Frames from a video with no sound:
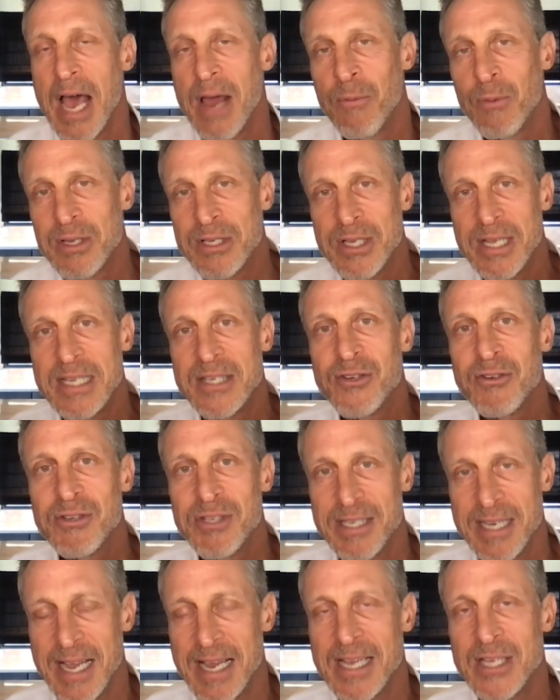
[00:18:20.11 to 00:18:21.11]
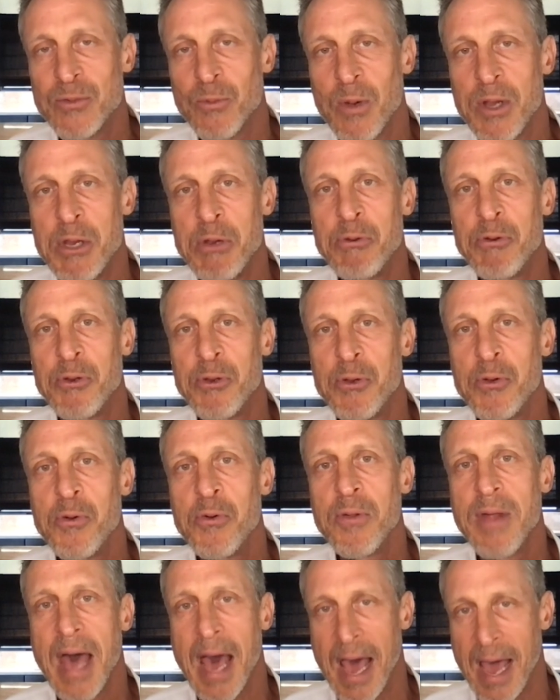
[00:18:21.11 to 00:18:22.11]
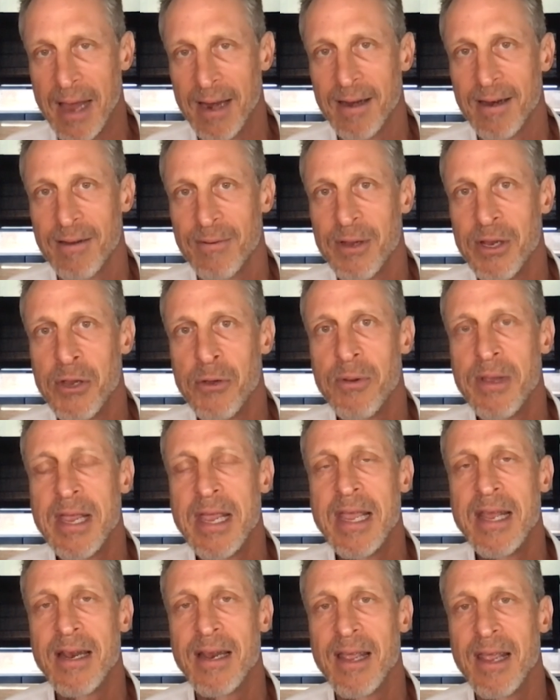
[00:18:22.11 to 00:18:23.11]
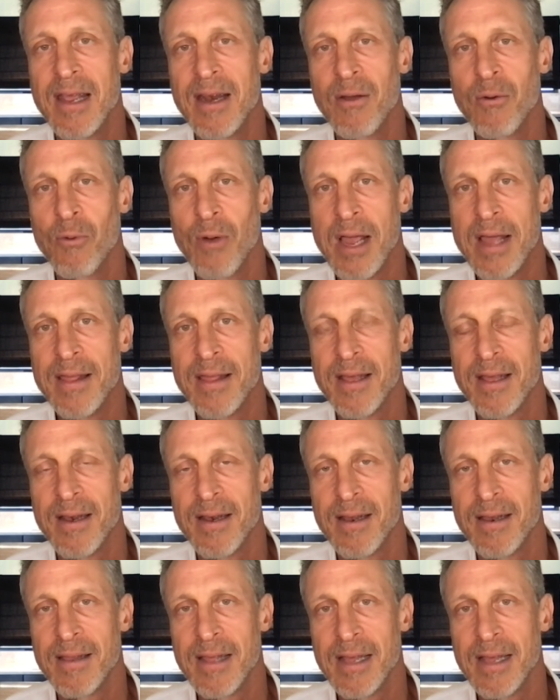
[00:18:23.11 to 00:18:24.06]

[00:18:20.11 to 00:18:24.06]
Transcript: And what's interesting is when you do that, when you eat in a way that